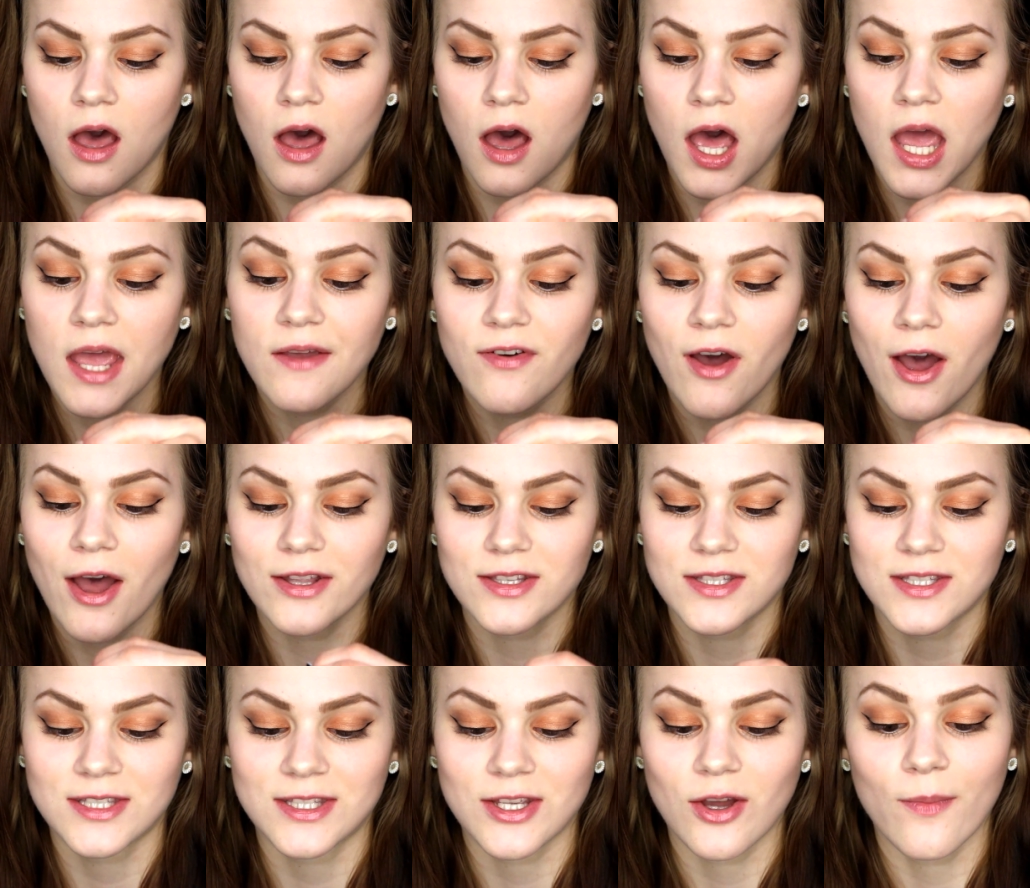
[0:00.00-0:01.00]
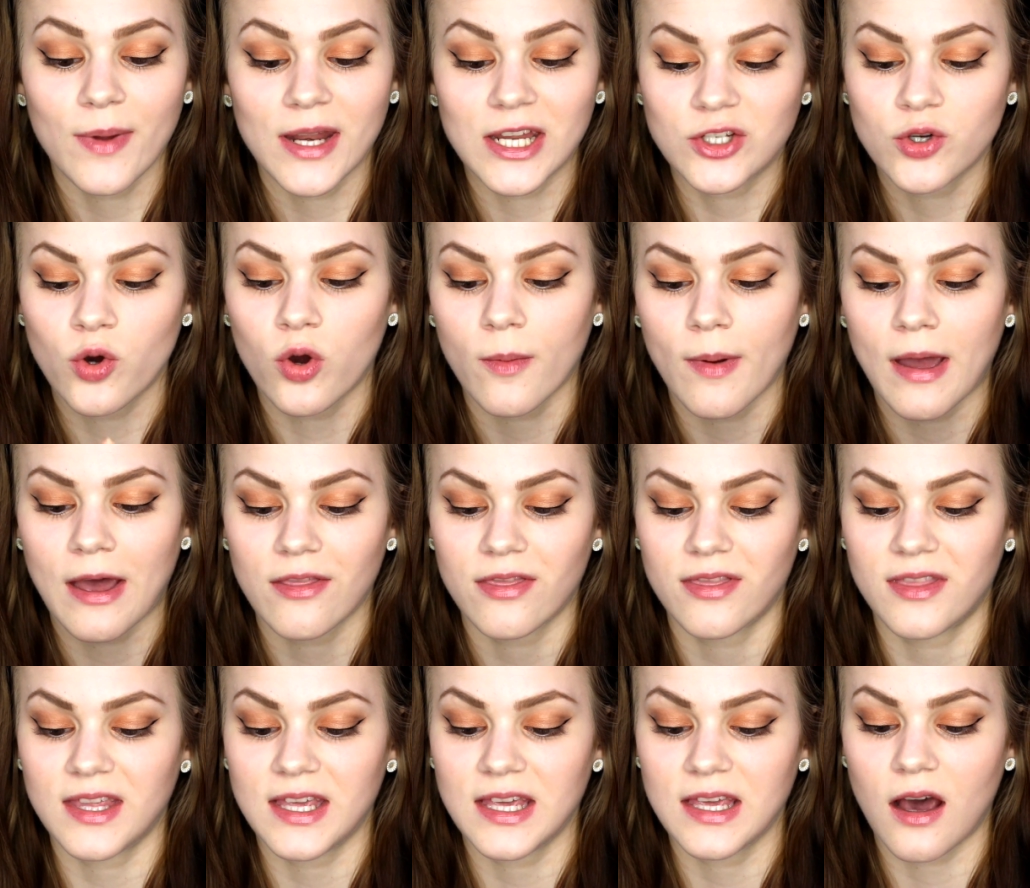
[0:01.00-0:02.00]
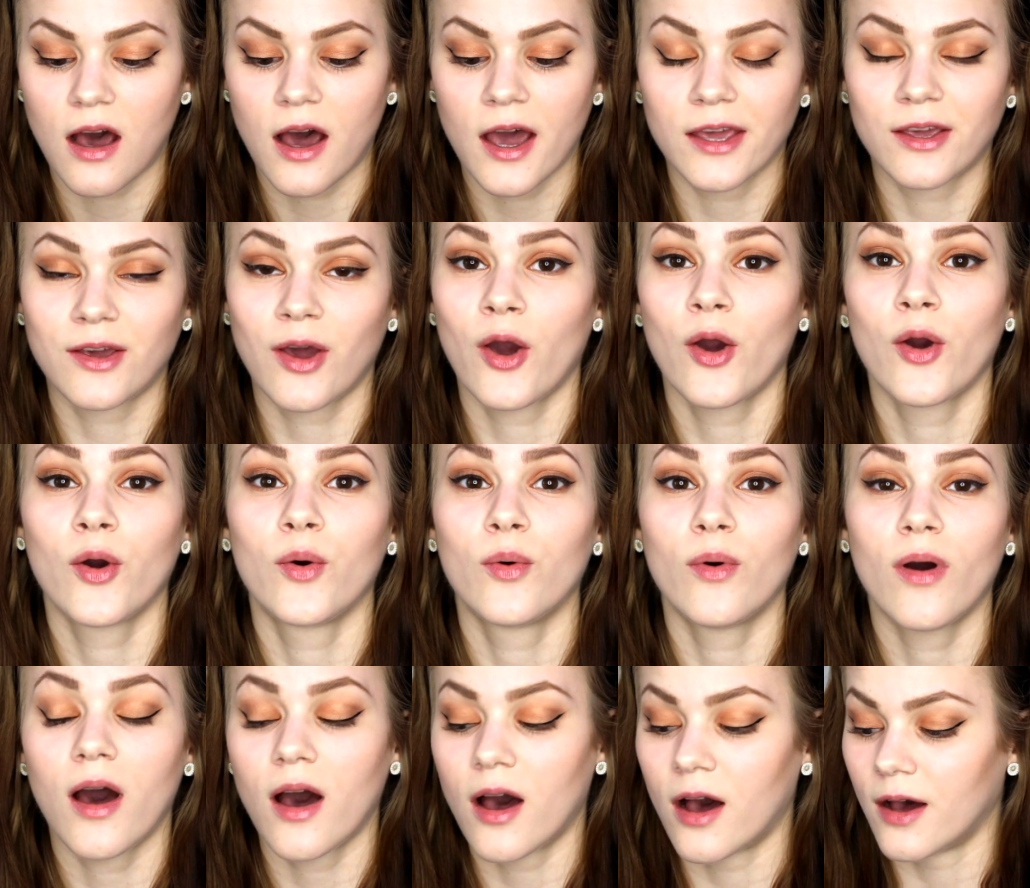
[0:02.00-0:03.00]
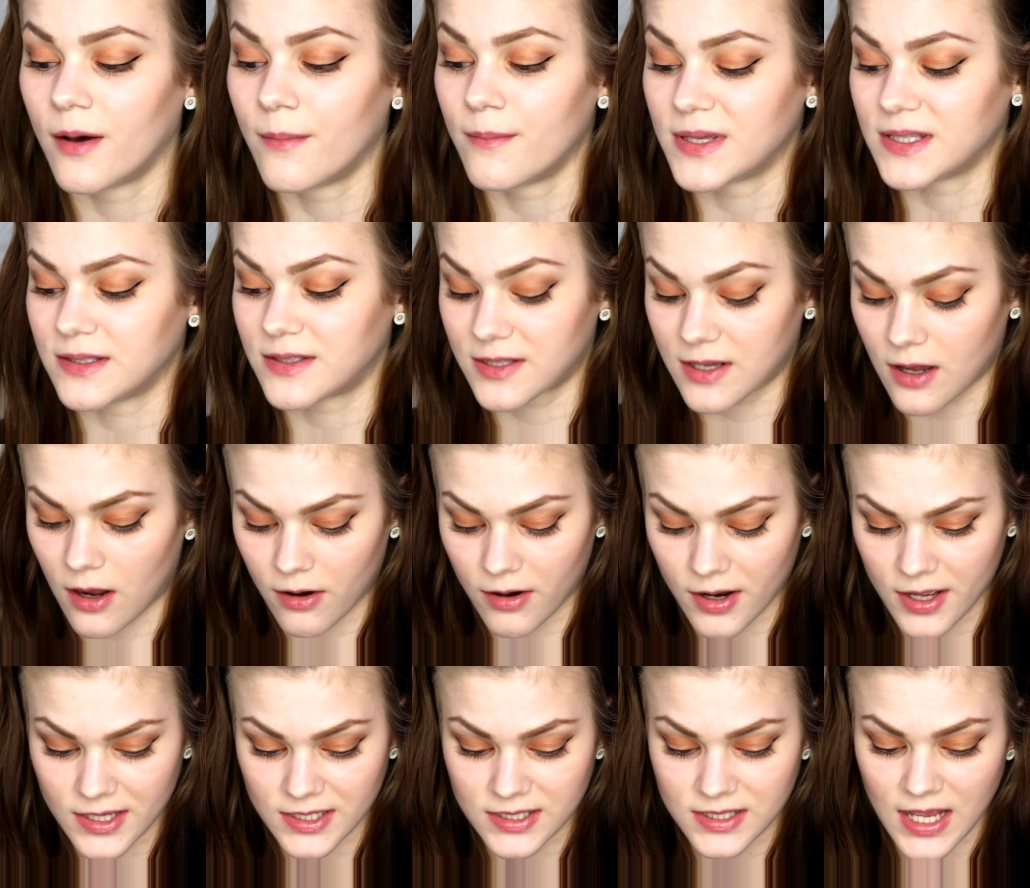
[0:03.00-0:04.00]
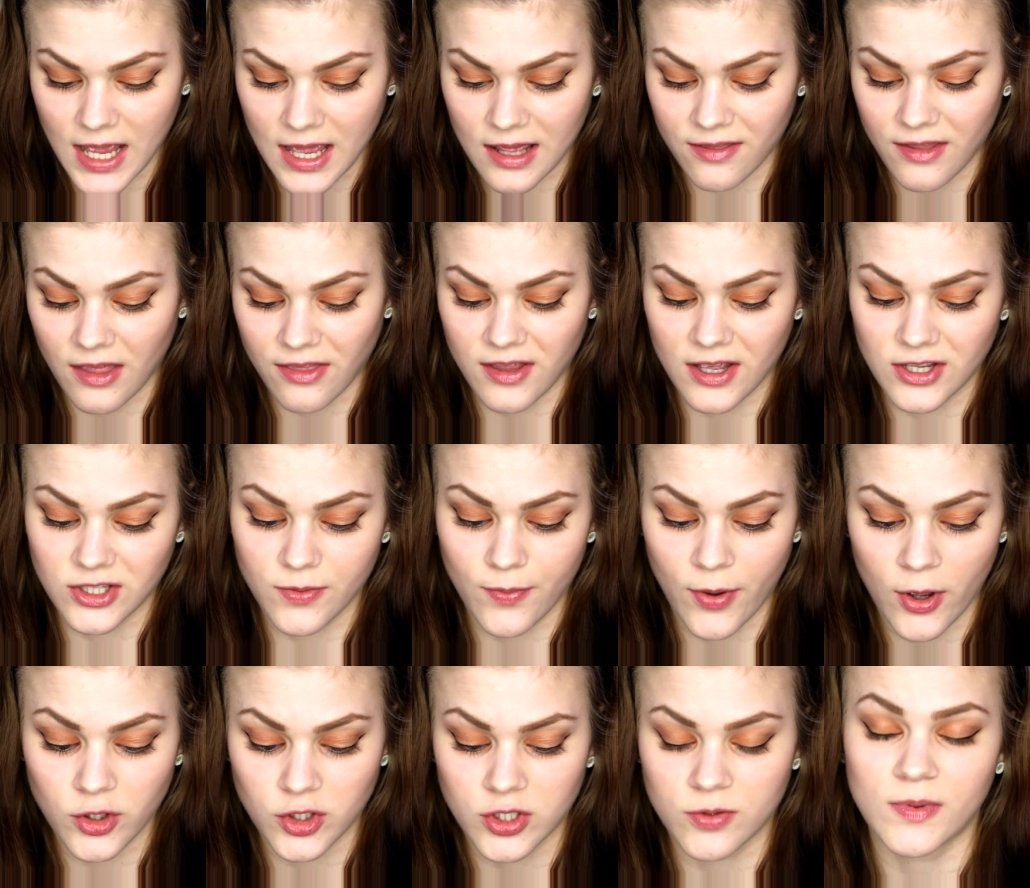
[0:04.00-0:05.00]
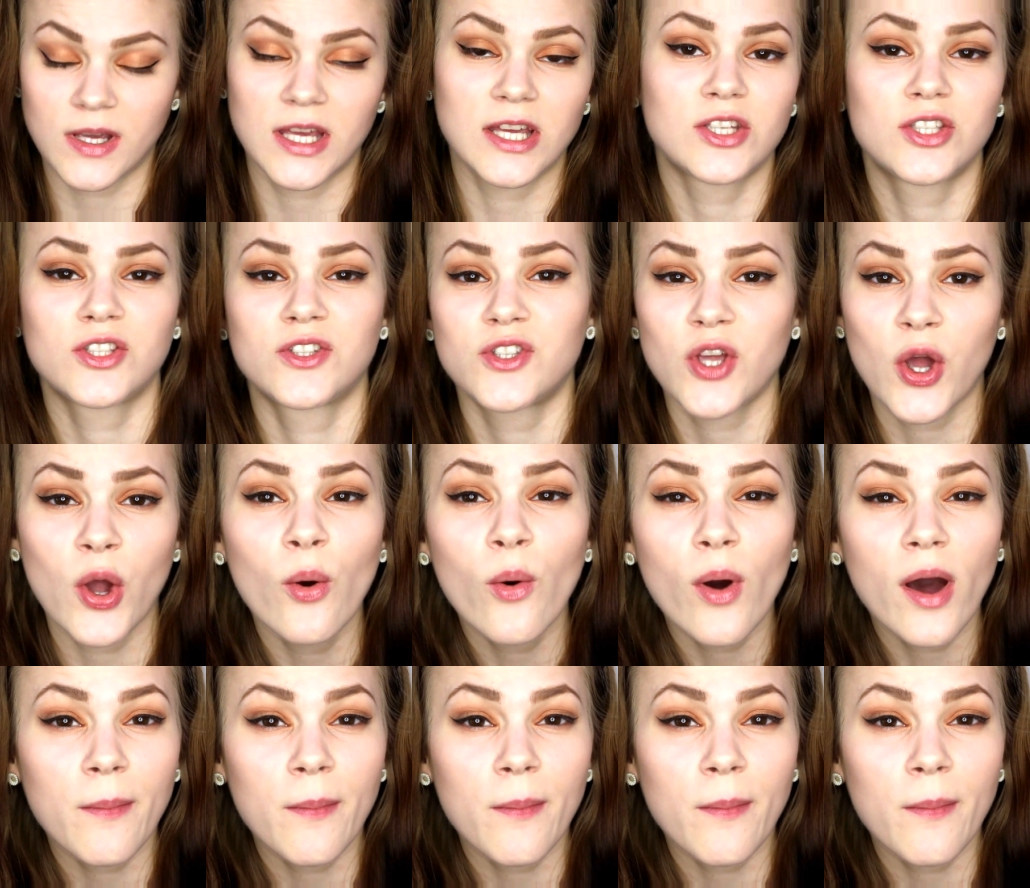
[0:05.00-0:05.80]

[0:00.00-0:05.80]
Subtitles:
I've heard so many talk about the Eyeko mascaras and that they're supposed to be so